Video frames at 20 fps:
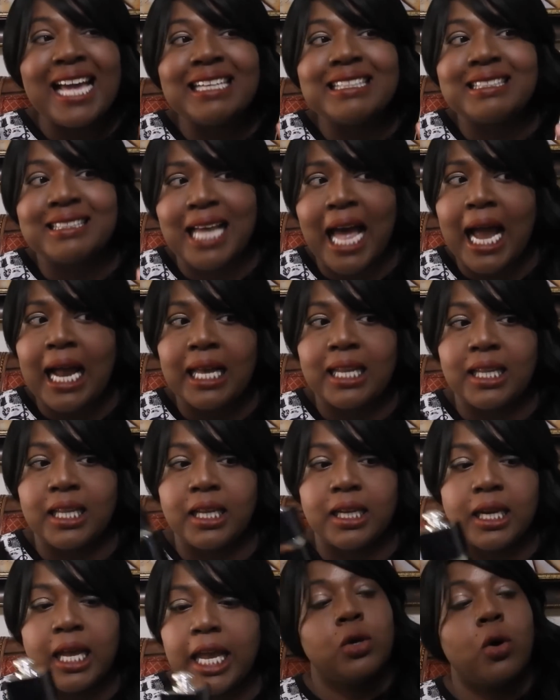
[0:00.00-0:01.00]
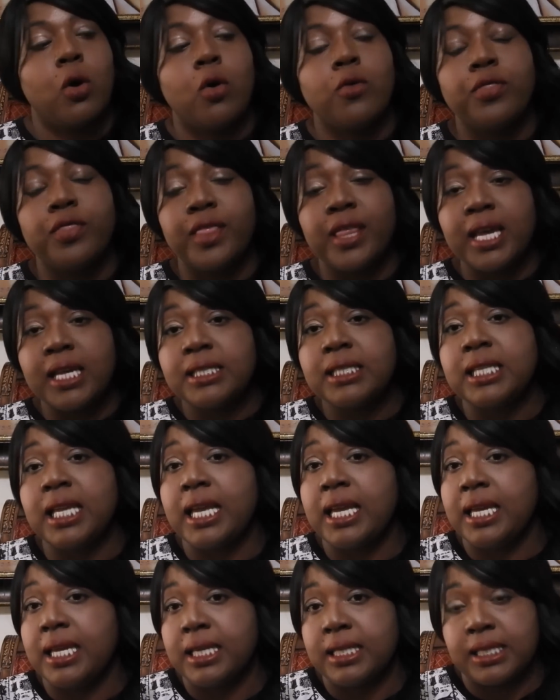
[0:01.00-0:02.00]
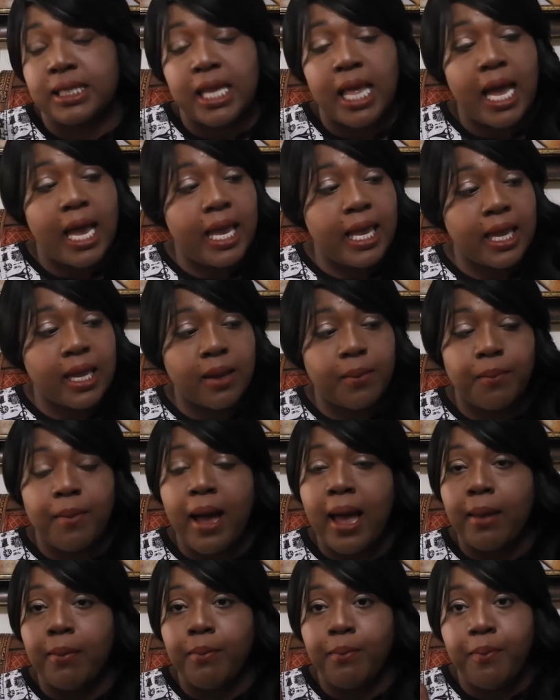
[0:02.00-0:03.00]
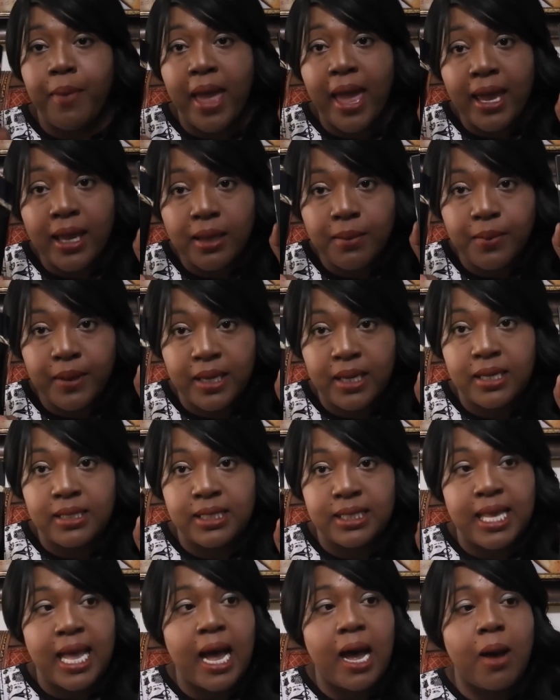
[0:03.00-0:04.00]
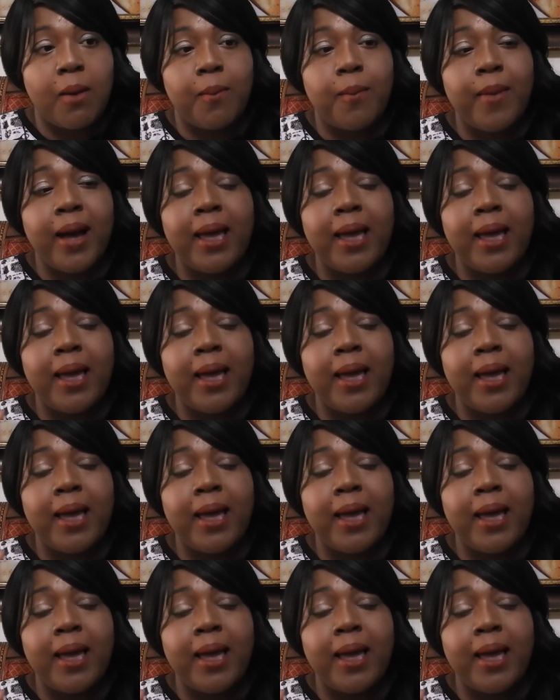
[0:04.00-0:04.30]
Exactly. Like, so this is like my babies now.